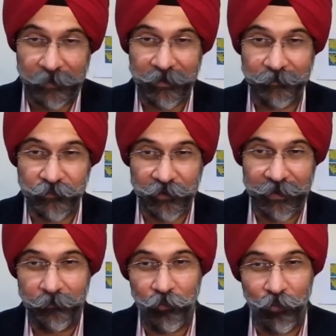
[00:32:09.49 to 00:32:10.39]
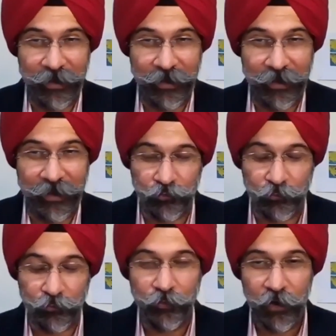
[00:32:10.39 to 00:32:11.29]
Uh, sometimes you're like, okay, I've not
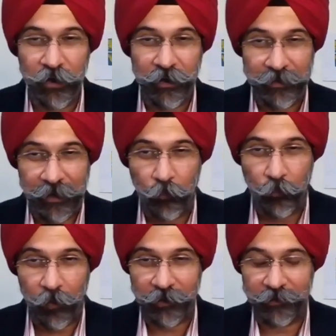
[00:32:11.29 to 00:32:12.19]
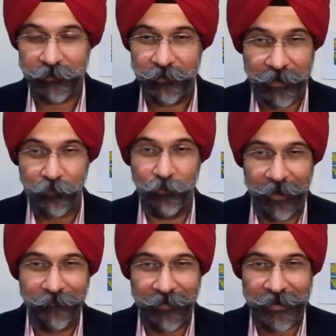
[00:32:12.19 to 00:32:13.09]
done these two. Now what? I
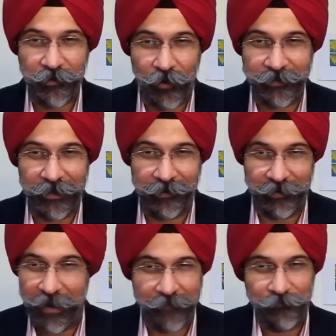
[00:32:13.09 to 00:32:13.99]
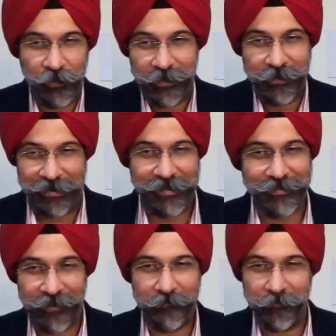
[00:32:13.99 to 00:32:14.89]
don't have any content. I've not done
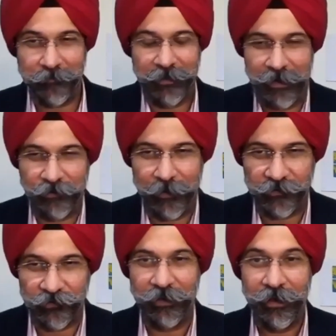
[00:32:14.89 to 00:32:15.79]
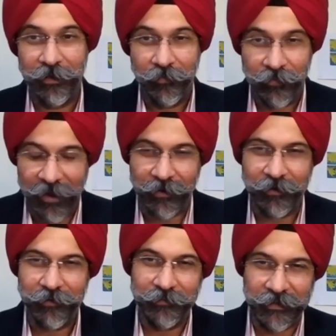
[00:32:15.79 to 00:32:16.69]
anything in my graduation. Then
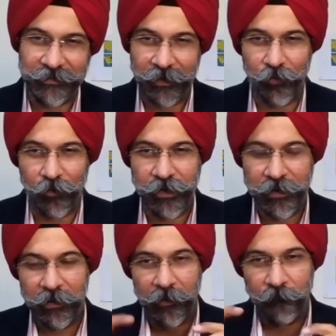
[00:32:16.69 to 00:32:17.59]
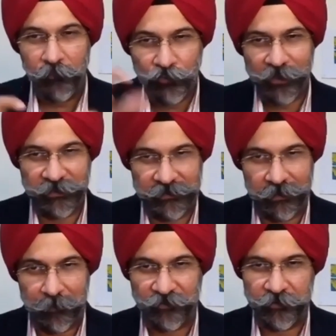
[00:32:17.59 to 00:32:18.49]
these are called futuristic
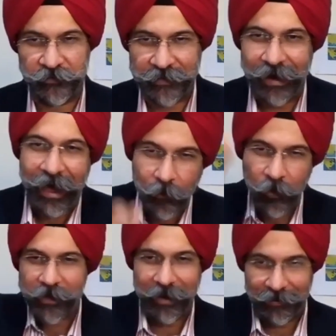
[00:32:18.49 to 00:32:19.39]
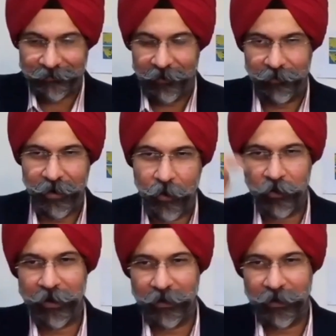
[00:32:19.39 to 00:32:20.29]
pitches that I want to get there. I
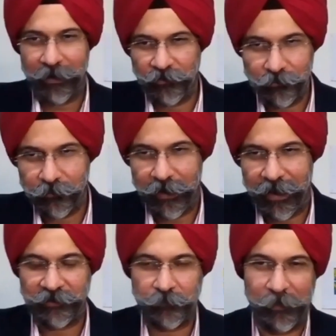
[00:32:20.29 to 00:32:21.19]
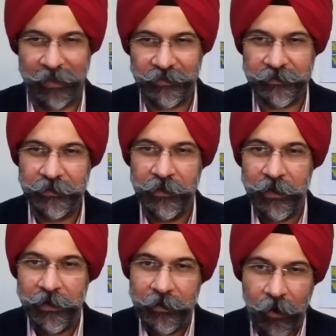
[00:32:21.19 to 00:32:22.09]
want to get to X place.
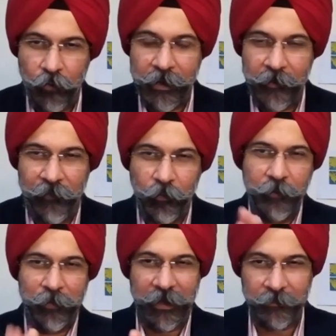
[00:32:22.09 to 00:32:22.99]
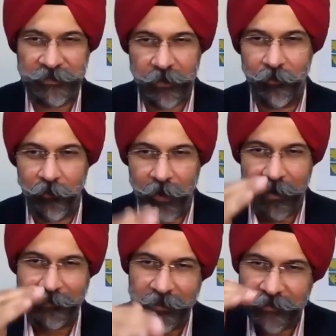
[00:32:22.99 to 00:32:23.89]
Now, if I want to become a CEO,
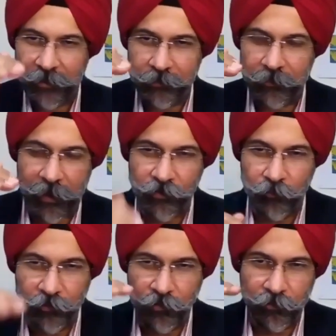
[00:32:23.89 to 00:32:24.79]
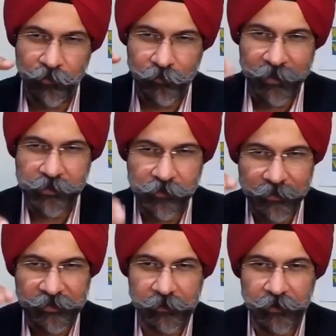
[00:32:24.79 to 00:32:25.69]
these are you, you know, you need to
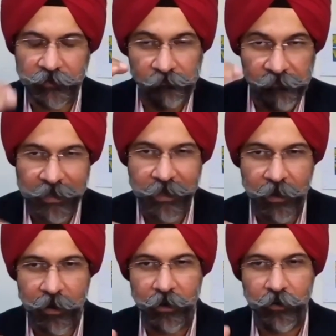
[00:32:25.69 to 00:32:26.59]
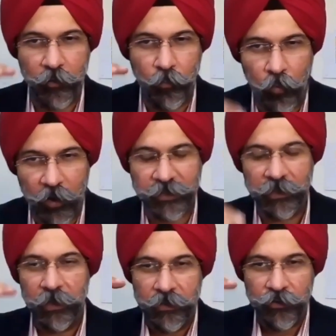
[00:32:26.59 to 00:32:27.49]
research very hard on what
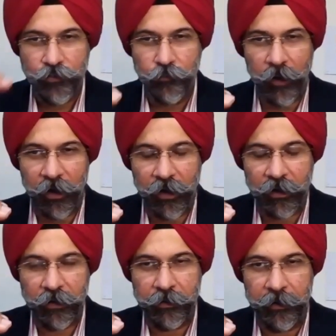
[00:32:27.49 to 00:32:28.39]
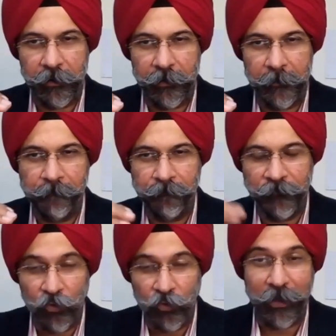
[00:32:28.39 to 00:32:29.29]
you are um,
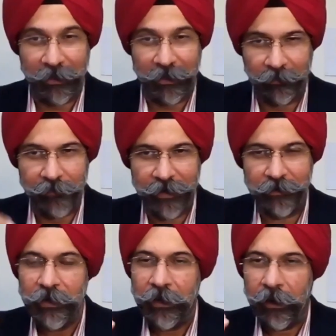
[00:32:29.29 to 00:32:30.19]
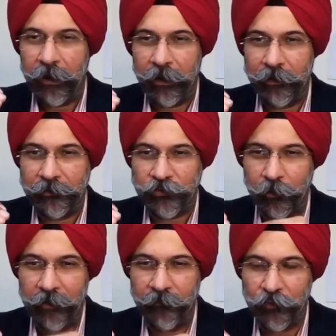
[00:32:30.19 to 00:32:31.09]
doing, right? Uh, so
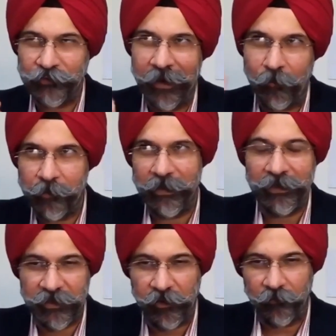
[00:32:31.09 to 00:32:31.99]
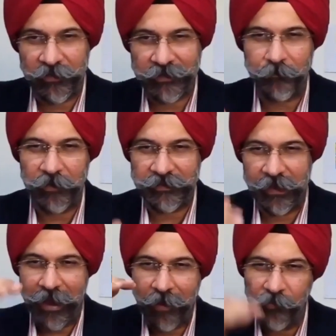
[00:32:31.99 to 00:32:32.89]
if you say, I want to be a CEO of this company,
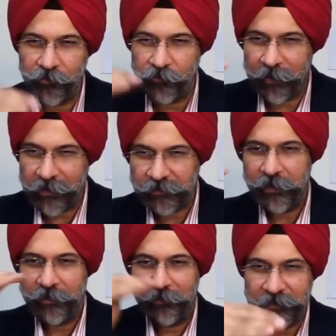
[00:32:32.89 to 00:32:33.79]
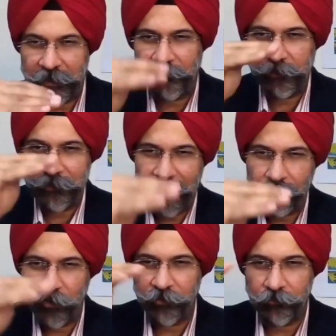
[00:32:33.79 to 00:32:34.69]
say, I'm going to do this, this level, then I'm
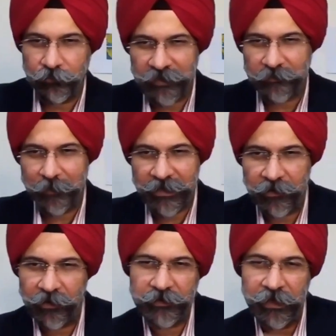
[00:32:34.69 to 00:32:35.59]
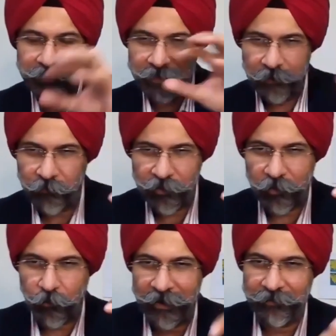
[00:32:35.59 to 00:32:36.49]
going to do these many years, then I'm going to
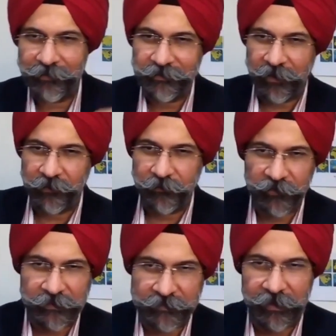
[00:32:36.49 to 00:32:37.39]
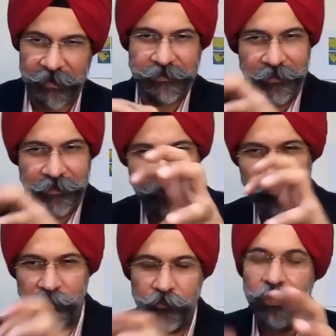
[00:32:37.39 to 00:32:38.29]
acquire these kinds of skill sets, then I'm
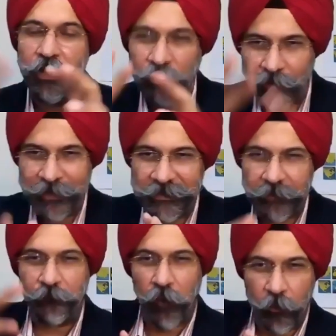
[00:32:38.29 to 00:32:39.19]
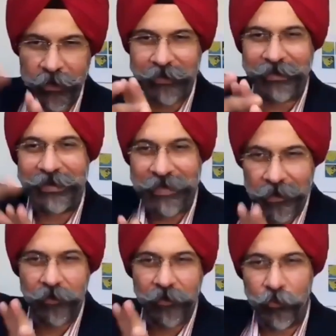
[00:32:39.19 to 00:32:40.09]
going to do. So it's a forward
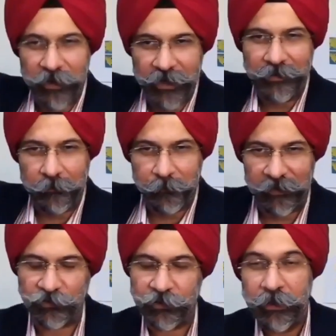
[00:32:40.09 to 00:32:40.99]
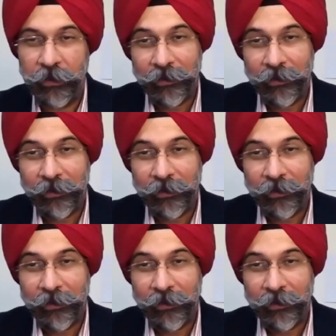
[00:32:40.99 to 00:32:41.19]
career oriented pitch.